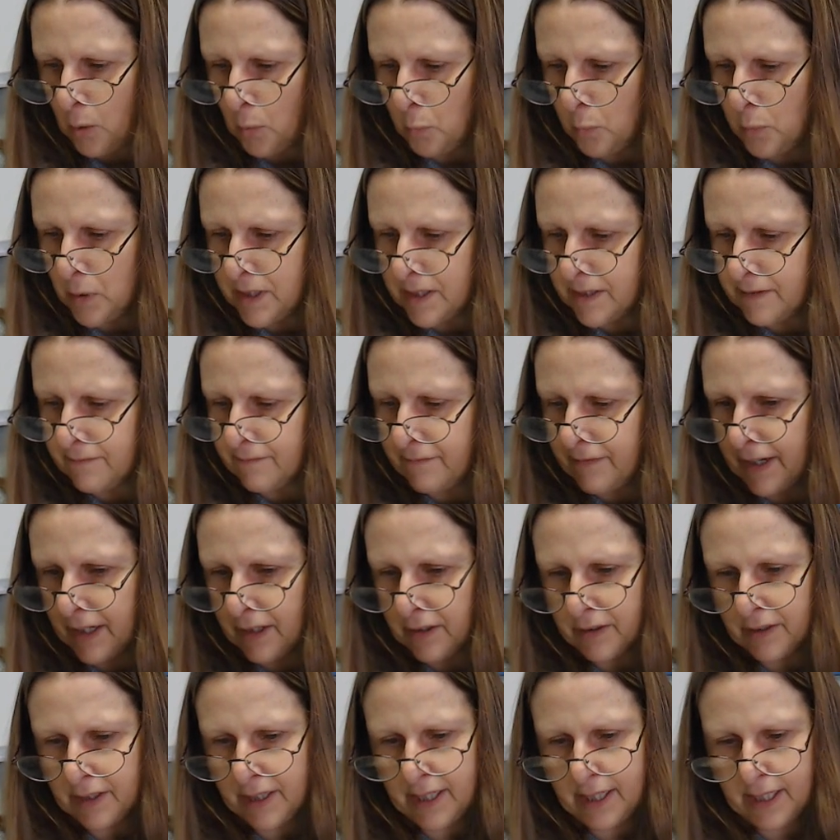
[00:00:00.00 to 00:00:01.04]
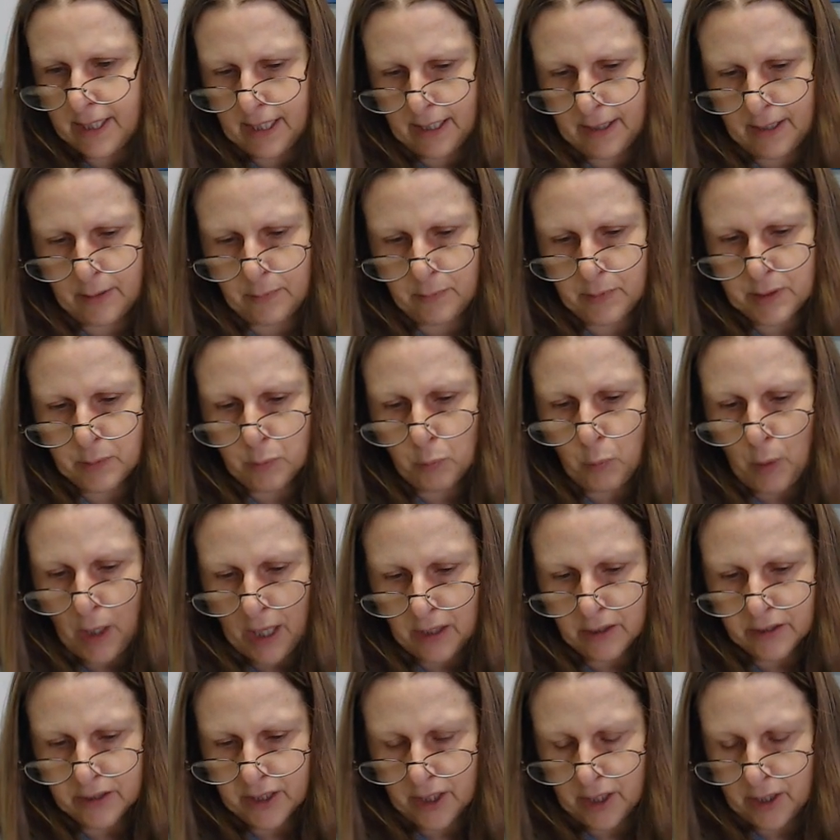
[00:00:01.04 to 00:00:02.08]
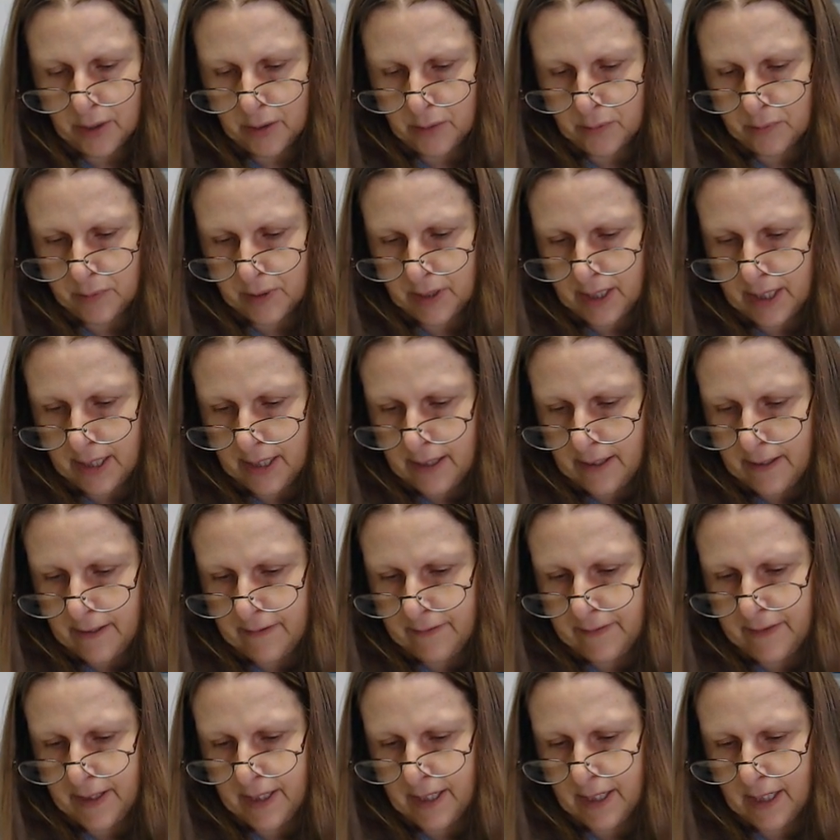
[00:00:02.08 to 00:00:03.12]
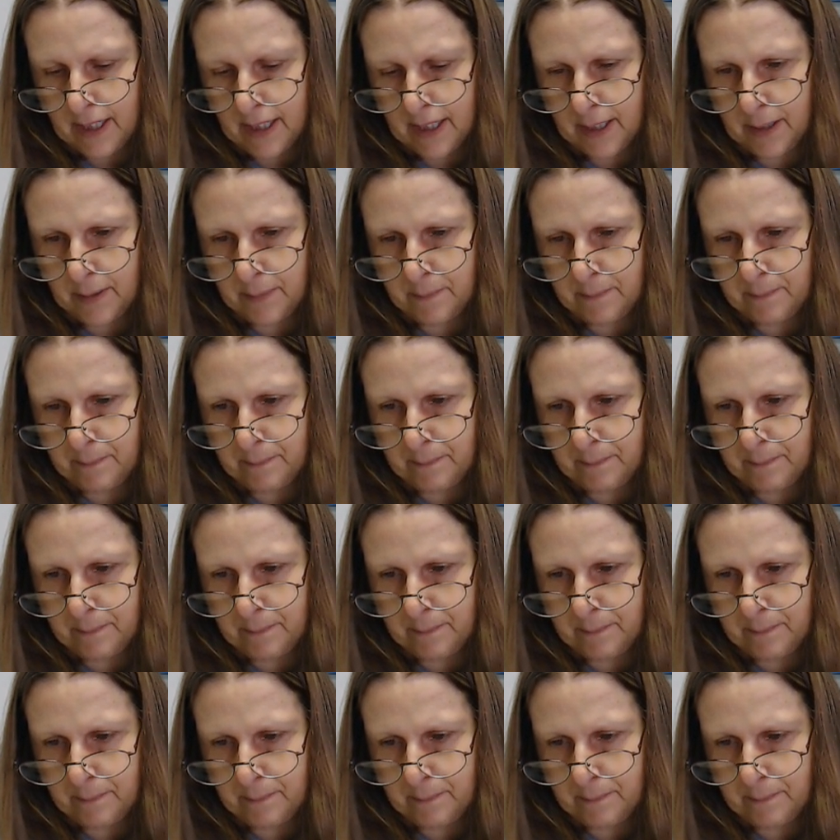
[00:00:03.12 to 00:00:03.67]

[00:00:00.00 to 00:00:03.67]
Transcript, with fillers: was very, it was well known that um,